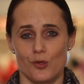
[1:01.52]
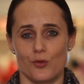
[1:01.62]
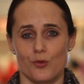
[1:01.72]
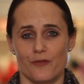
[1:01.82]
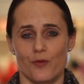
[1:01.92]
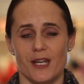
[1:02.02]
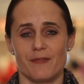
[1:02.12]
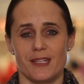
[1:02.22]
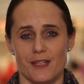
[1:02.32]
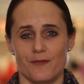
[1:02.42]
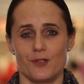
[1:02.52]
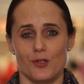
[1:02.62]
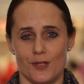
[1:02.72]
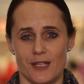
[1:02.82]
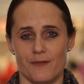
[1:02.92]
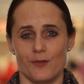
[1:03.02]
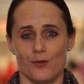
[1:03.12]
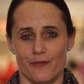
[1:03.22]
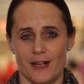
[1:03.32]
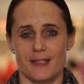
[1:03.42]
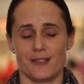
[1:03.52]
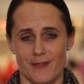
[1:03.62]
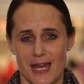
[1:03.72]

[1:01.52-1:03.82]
look good for whatever gift you give your friends and